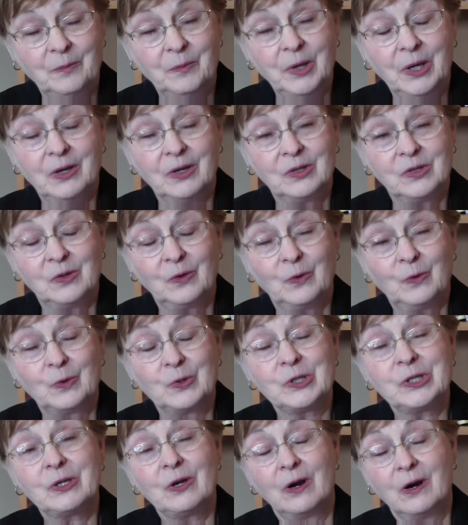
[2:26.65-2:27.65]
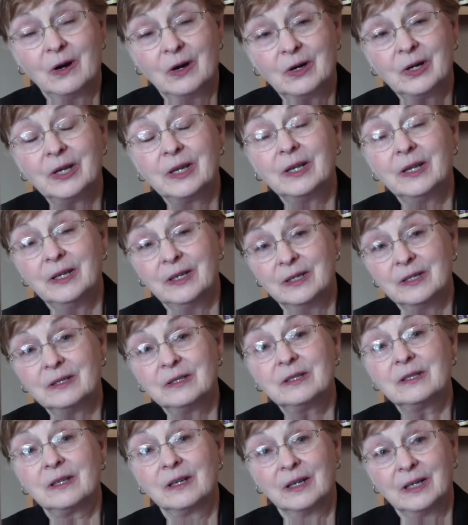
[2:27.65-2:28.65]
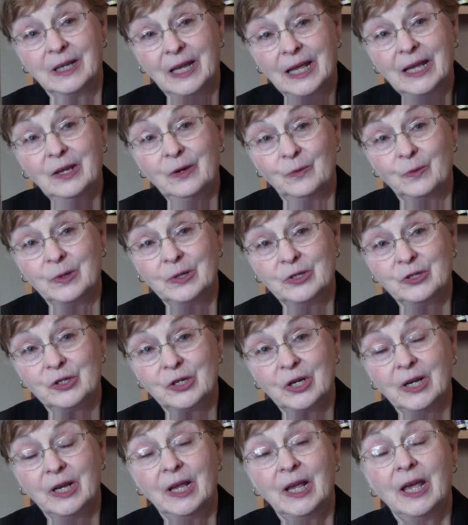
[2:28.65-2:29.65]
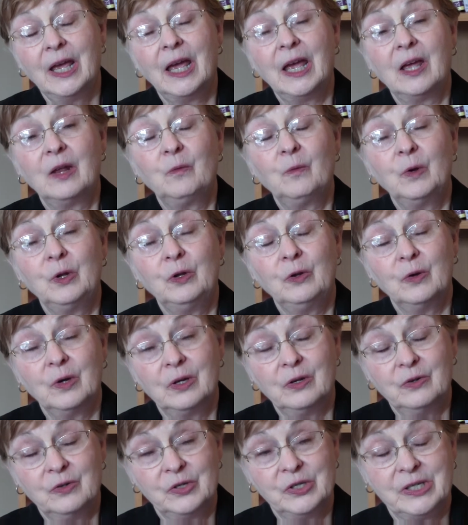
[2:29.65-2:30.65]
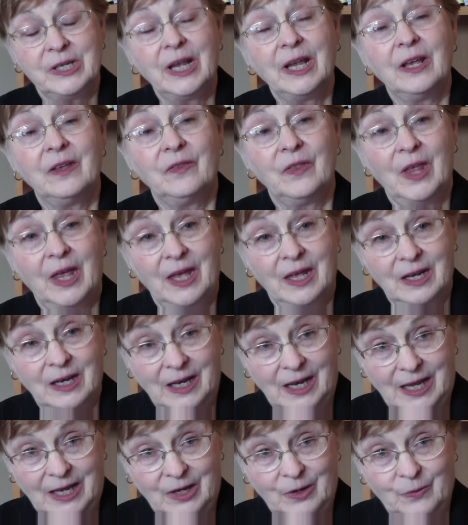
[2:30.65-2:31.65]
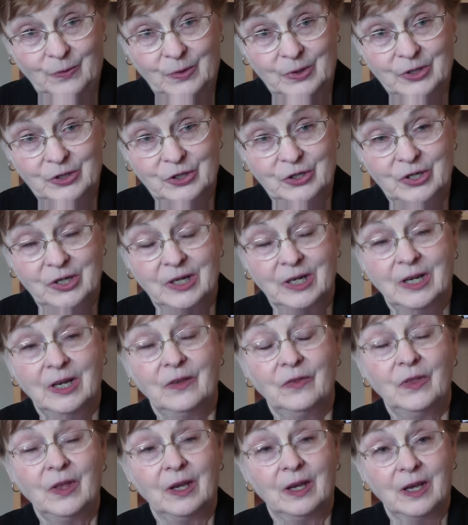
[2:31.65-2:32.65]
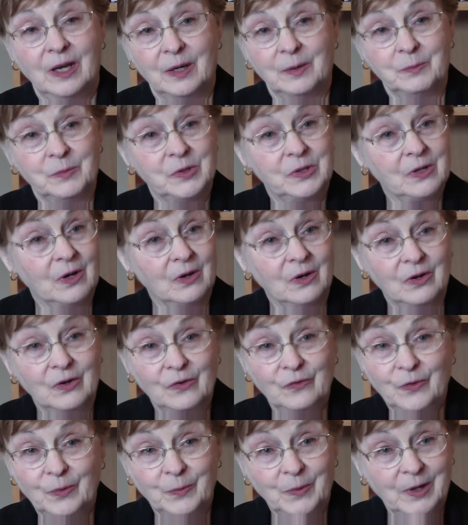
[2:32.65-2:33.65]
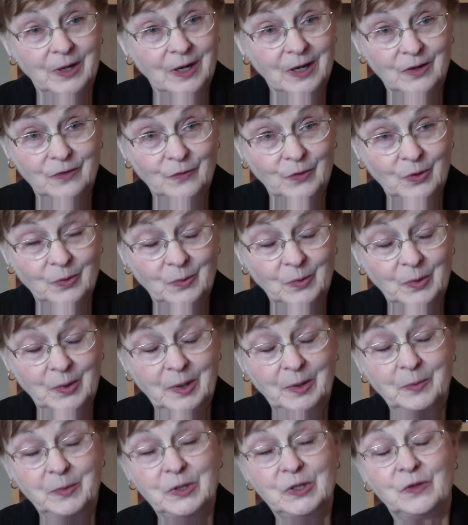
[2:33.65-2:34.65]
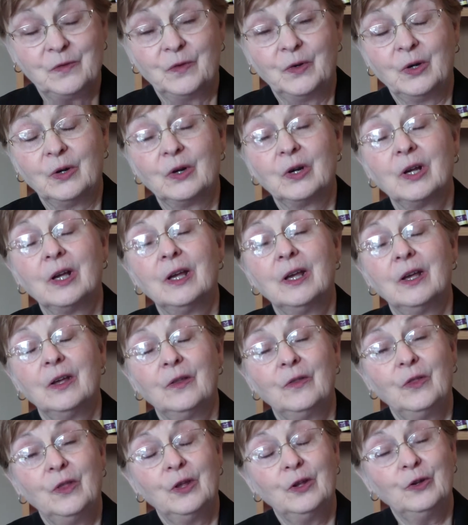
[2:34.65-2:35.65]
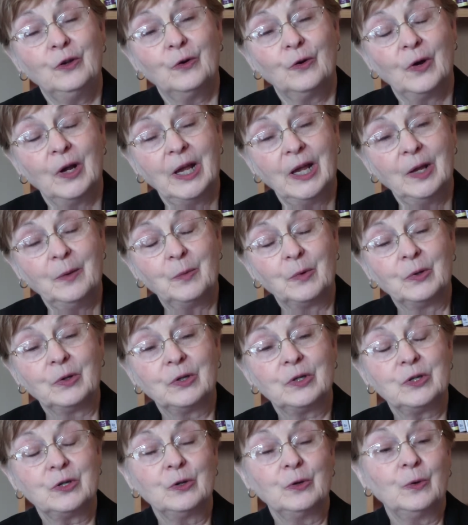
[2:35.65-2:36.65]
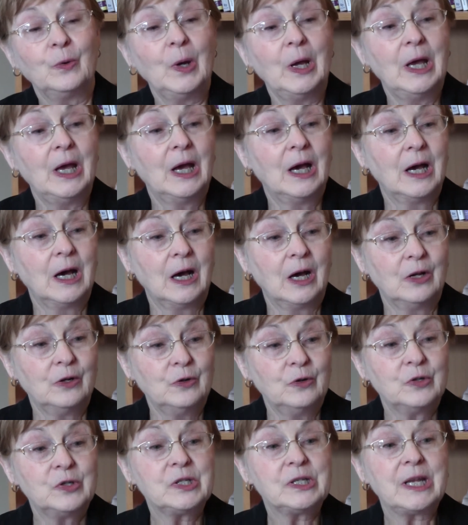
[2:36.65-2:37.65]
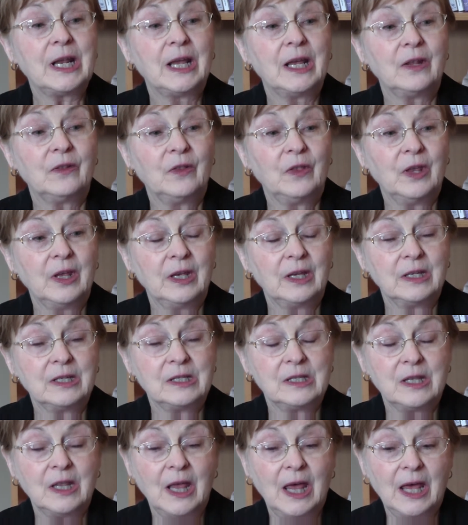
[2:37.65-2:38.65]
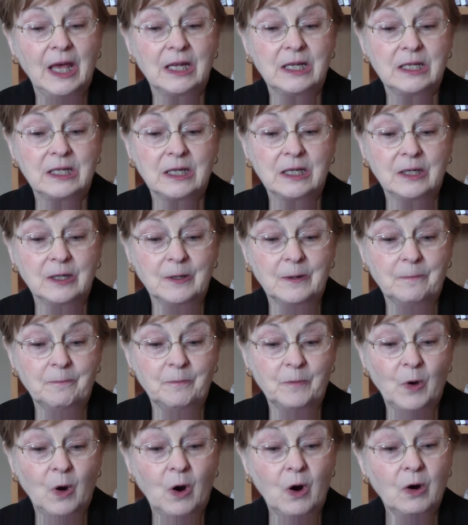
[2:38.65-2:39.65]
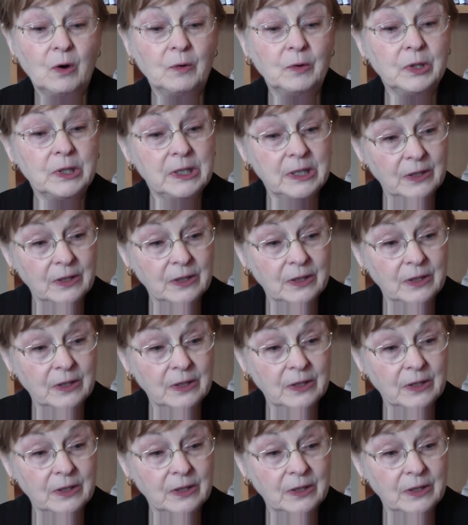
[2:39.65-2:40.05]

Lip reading: because, of course, art is a language. And when you understand that language that comes all from the nonverbal hemisphere, then you're able to understand things that are